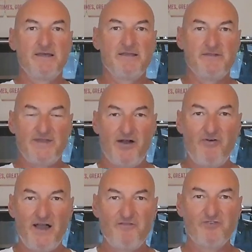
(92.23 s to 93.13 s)

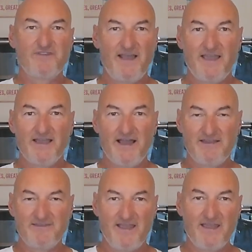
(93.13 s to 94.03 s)
Now I would say
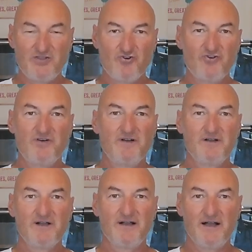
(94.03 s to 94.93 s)
I take you
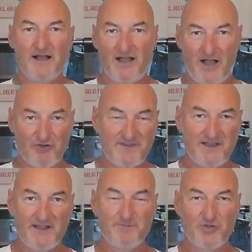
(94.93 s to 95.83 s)

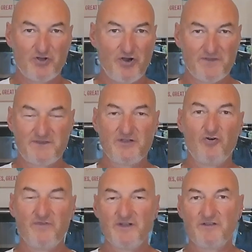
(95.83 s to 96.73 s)
outside because the
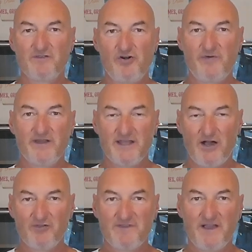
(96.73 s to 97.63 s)
oven is already
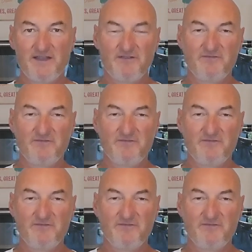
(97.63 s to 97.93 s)
outside.